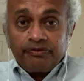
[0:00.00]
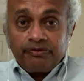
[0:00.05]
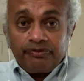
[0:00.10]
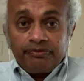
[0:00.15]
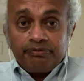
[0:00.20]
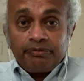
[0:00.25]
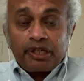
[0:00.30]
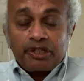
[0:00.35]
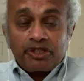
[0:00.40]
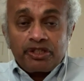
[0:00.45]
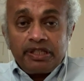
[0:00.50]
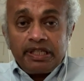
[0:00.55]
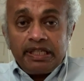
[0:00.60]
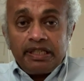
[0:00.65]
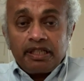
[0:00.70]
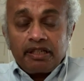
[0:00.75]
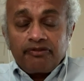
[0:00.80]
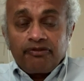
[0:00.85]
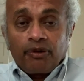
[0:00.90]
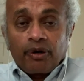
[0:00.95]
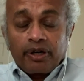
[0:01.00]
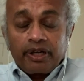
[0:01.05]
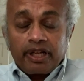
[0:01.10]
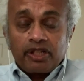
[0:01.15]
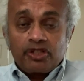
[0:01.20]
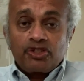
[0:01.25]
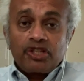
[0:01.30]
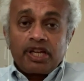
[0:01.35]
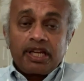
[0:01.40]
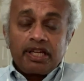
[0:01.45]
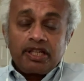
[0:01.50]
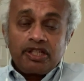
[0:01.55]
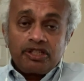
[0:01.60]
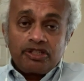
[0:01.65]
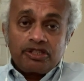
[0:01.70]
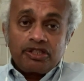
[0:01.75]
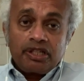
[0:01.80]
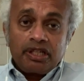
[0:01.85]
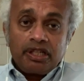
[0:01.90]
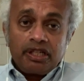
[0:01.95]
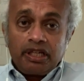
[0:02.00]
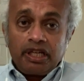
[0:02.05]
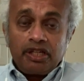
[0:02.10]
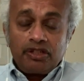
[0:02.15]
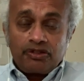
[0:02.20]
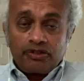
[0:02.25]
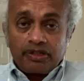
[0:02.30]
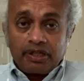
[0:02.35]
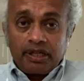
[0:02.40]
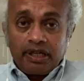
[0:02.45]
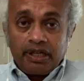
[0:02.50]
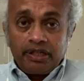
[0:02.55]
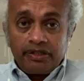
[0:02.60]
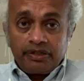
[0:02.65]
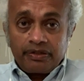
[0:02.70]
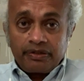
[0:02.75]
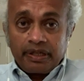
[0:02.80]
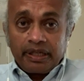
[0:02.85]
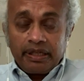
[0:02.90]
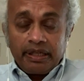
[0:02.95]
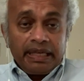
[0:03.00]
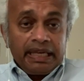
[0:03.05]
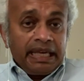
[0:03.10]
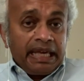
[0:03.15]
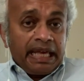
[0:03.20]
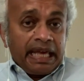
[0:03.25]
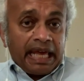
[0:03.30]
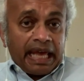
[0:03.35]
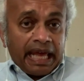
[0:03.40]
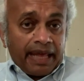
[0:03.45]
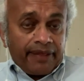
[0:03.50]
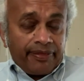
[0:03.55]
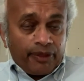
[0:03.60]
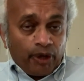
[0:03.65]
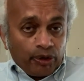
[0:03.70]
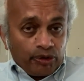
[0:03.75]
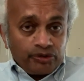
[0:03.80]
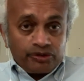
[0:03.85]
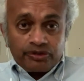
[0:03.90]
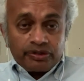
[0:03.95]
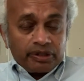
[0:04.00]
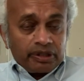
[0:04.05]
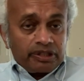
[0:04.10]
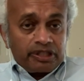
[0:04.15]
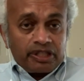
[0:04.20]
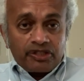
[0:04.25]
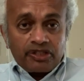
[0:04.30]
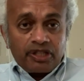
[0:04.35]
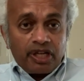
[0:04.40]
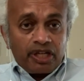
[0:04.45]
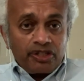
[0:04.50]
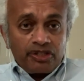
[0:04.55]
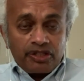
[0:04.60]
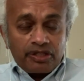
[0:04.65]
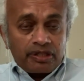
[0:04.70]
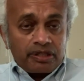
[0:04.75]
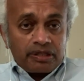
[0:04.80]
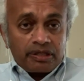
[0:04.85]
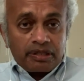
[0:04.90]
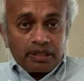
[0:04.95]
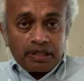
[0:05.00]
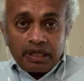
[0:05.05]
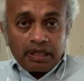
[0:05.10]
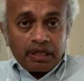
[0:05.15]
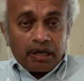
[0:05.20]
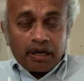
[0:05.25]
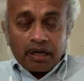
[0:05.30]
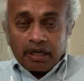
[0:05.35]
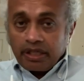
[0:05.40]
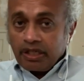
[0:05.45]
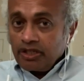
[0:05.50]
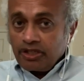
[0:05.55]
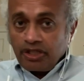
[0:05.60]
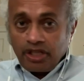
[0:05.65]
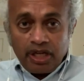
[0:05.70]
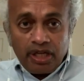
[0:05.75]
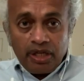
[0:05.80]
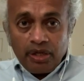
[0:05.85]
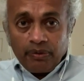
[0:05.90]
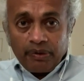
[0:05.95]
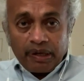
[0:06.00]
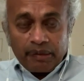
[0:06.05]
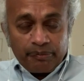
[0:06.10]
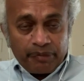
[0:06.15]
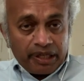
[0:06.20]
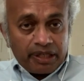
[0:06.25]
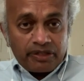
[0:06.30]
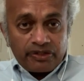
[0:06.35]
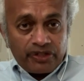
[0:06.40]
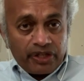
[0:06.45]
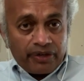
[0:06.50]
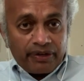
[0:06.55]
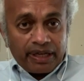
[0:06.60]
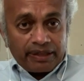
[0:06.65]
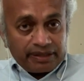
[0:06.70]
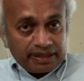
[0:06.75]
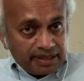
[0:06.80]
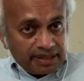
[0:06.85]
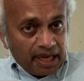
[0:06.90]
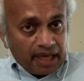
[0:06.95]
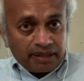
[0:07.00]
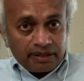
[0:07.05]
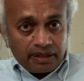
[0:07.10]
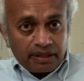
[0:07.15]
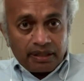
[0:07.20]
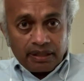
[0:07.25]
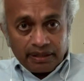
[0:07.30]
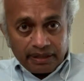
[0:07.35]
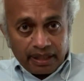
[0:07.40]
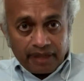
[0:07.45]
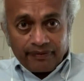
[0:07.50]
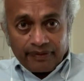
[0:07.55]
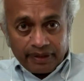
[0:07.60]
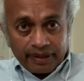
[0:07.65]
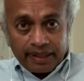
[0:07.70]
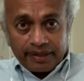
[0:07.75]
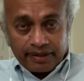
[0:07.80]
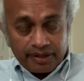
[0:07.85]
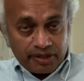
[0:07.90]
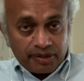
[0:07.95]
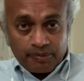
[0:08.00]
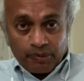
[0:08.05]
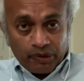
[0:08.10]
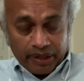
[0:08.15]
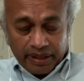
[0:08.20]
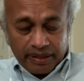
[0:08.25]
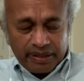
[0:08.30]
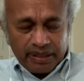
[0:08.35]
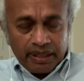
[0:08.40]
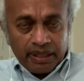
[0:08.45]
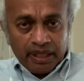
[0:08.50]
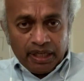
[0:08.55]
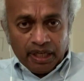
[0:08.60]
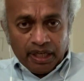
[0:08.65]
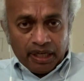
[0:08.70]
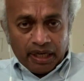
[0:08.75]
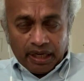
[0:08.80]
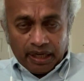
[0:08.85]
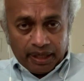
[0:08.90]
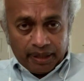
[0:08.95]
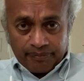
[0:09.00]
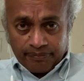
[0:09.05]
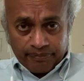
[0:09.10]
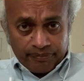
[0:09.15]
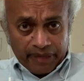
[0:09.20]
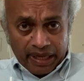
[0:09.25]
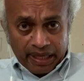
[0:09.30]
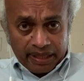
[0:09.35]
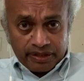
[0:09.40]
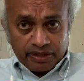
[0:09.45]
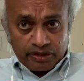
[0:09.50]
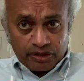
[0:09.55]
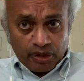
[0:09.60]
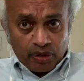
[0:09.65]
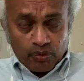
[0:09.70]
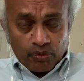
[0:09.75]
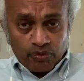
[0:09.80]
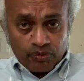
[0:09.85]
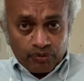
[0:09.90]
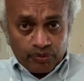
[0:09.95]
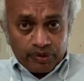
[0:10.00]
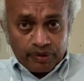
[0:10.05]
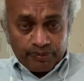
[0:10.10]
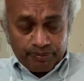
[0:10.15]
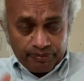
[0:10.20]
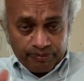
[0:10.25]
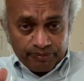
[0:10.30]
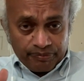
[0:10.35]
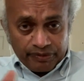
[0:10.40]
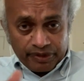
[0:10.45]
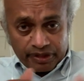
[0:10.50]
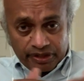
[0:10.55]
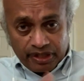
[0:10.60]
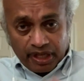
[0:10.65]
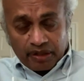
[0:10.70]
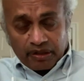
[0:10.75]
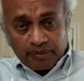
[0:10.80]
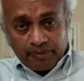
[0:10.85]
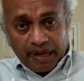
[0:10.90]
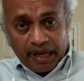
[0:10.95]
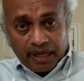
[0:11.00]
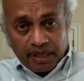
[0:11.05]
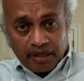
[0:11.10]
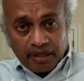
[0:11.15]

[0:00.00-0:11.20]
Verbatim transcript: much needed foreign exchange uh, into the country. And those discussions are continuing because they're at the technical level at this point. Um, and so the central bank